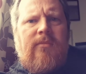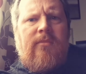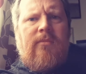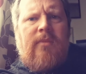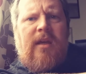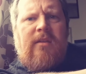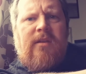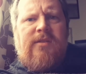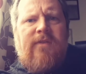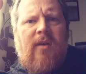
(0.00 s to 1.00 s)
making
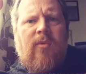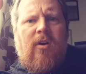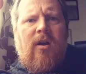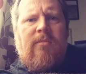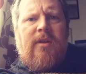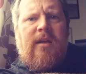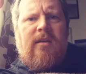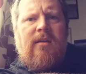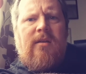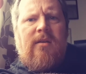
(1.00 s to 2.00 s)
things far more
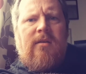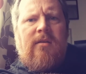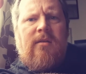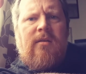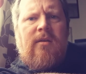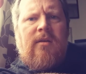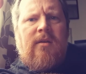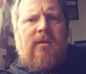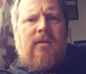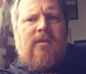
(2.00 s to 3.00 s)
complicated.
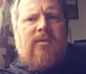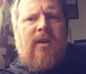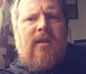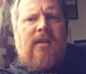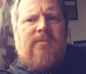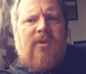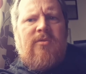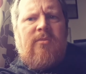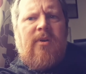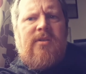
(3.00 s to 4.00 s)
So I think it's much
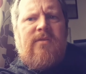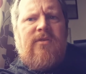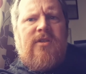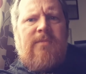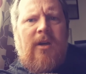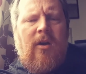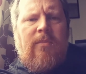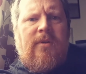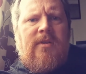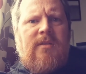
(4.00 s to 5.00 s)
more positive to just be
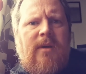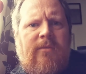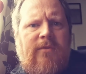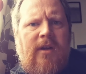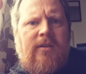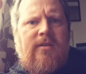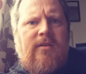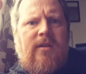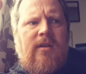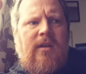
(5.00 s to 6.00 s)
open, to be upfront,
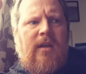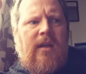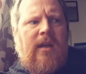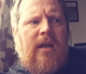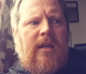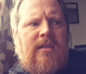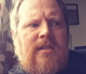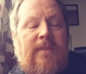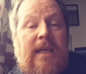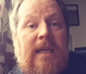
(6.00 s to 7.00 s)
and to
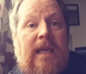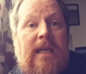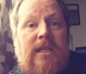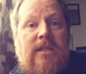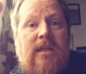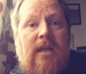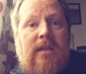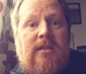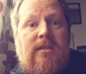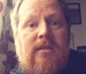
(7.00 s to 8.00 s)
be engaged,
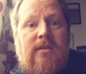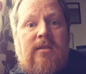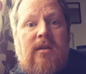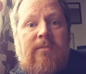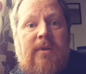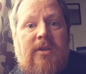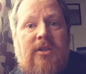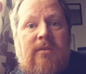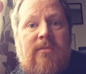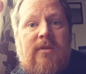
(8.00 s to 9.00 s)
and to not be
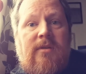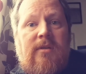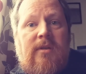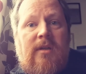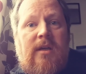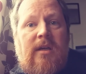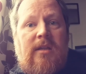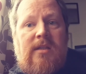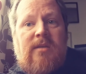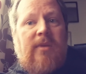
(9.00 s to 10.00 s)
ashamed. And
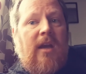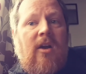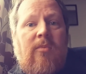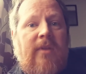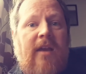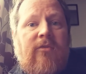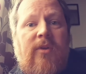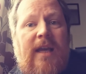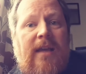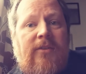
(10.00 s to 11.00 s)
that's something I hope that
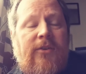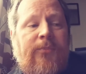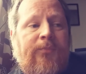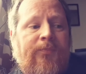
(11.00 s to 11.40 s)
everyone can do.